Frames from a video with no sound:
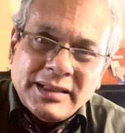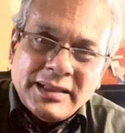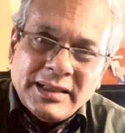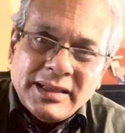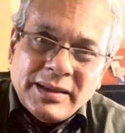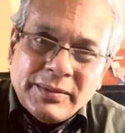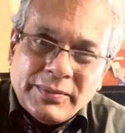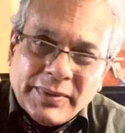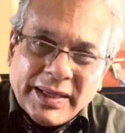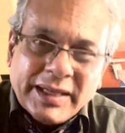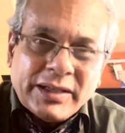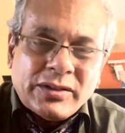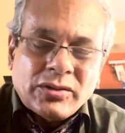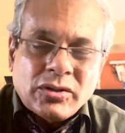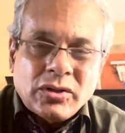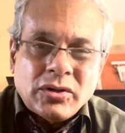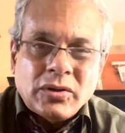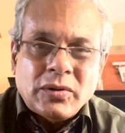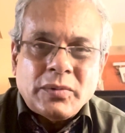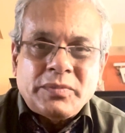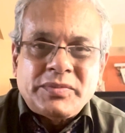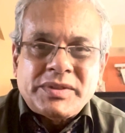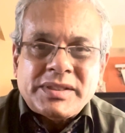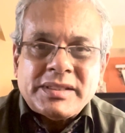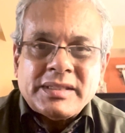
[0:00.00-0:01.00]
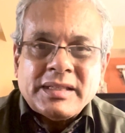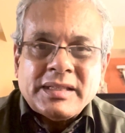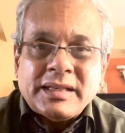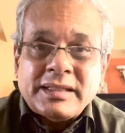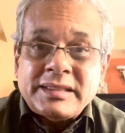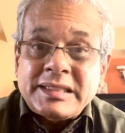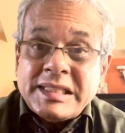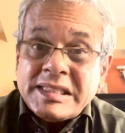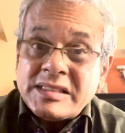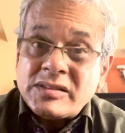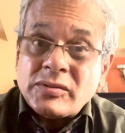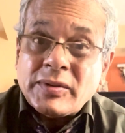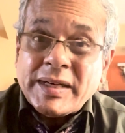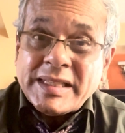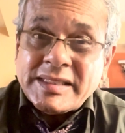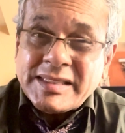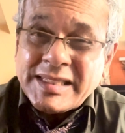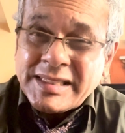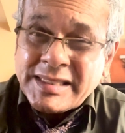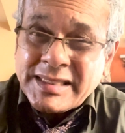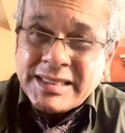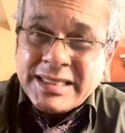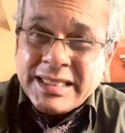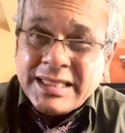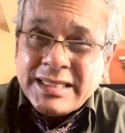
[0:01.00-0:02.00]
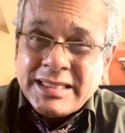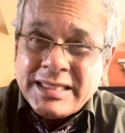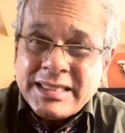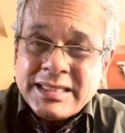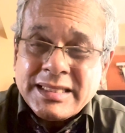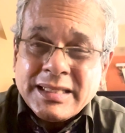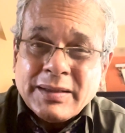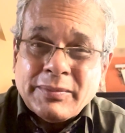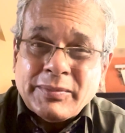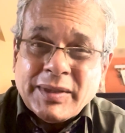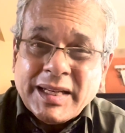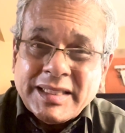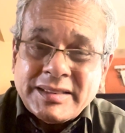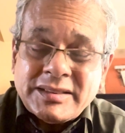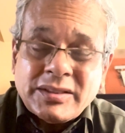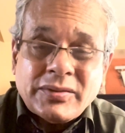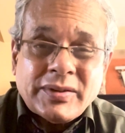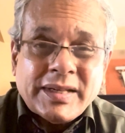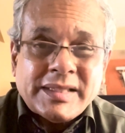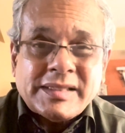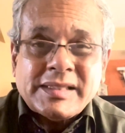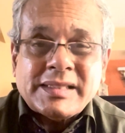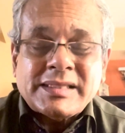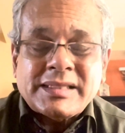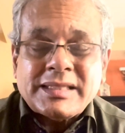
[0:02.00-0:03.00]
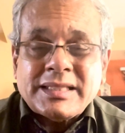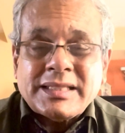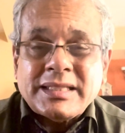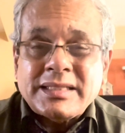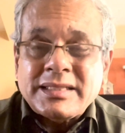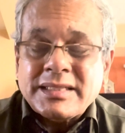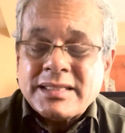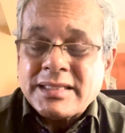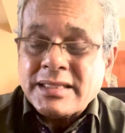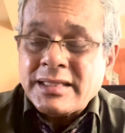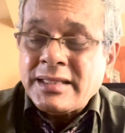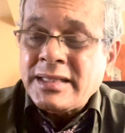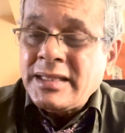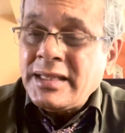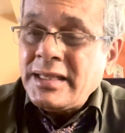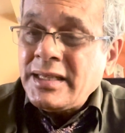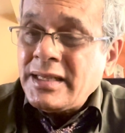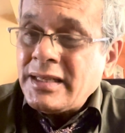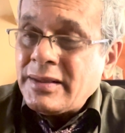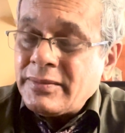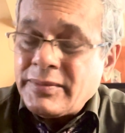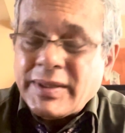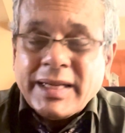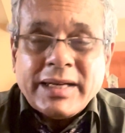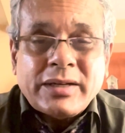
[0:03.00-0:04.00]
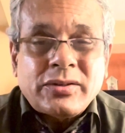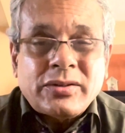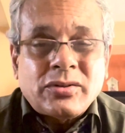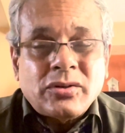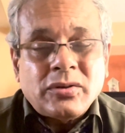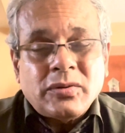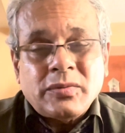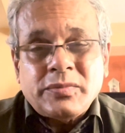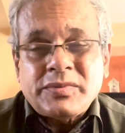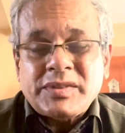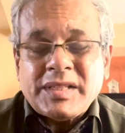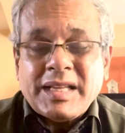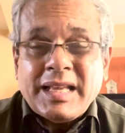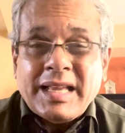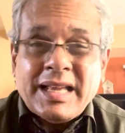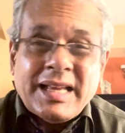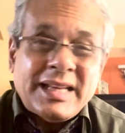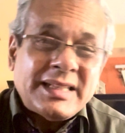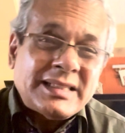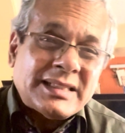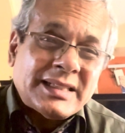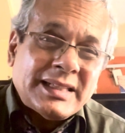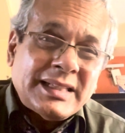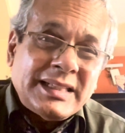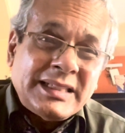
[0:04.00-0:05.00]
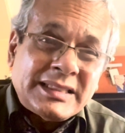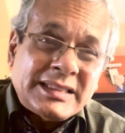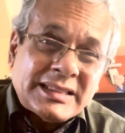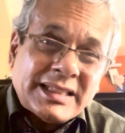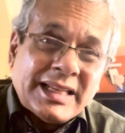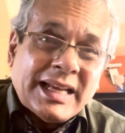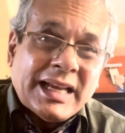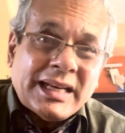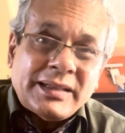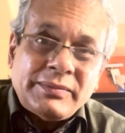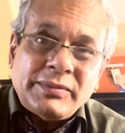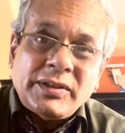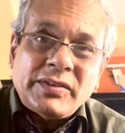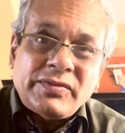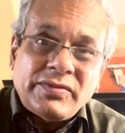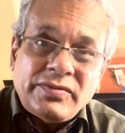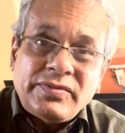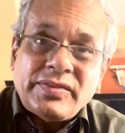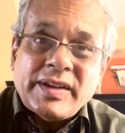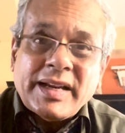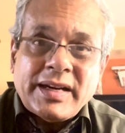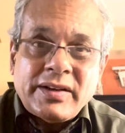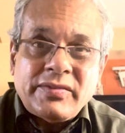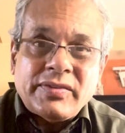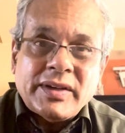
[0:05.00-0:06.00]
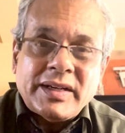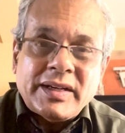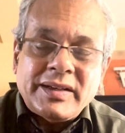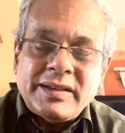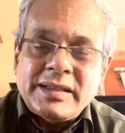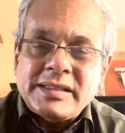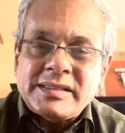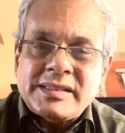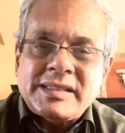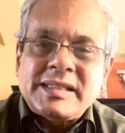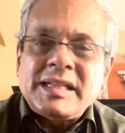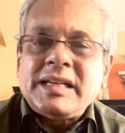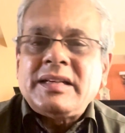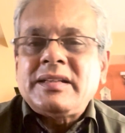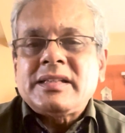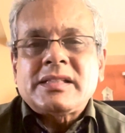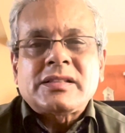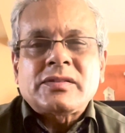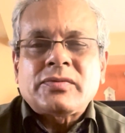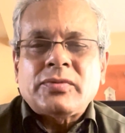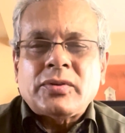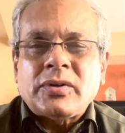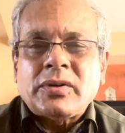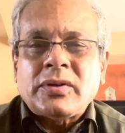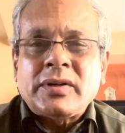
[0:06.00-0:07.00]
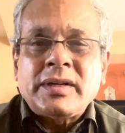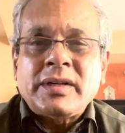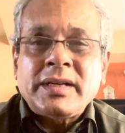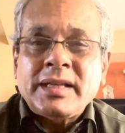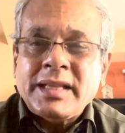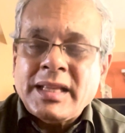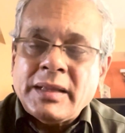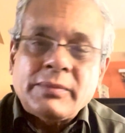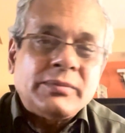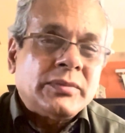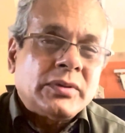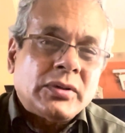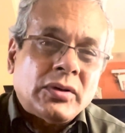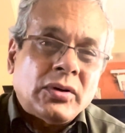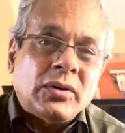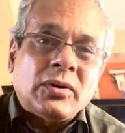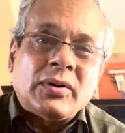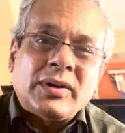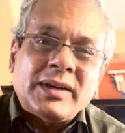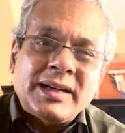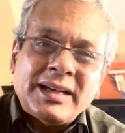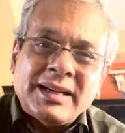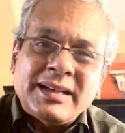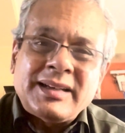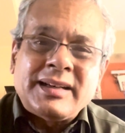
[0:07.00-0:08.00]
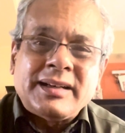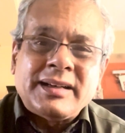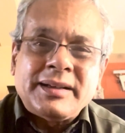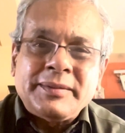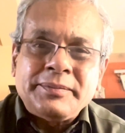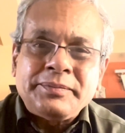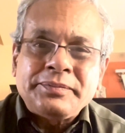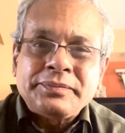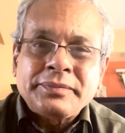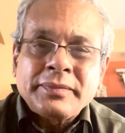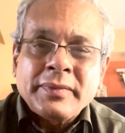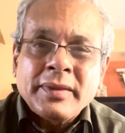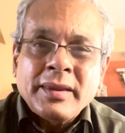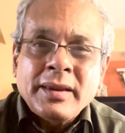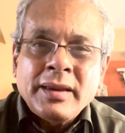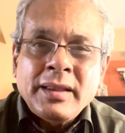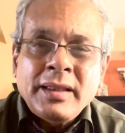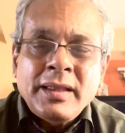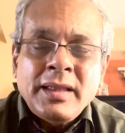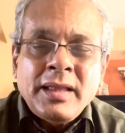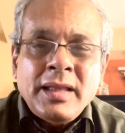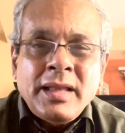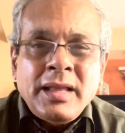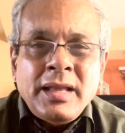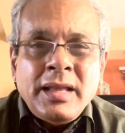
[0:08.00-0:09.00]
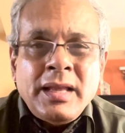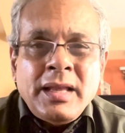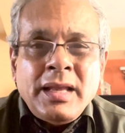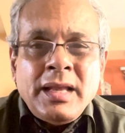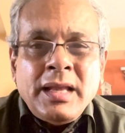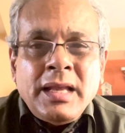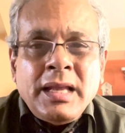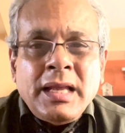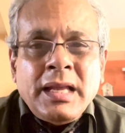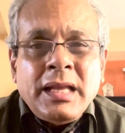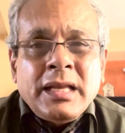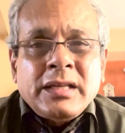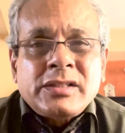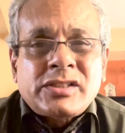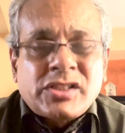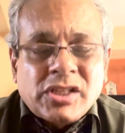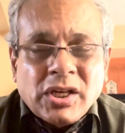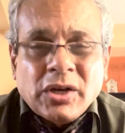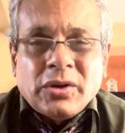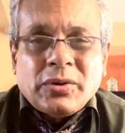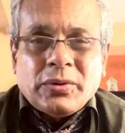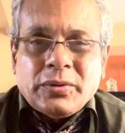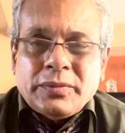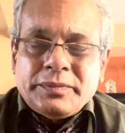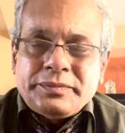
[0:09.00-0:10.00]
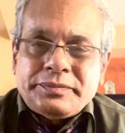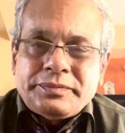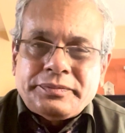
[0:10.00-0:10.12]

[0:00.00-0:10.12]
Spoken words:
microbes, this multi-resistant microbes, and it can be very, very serious for him or her. So,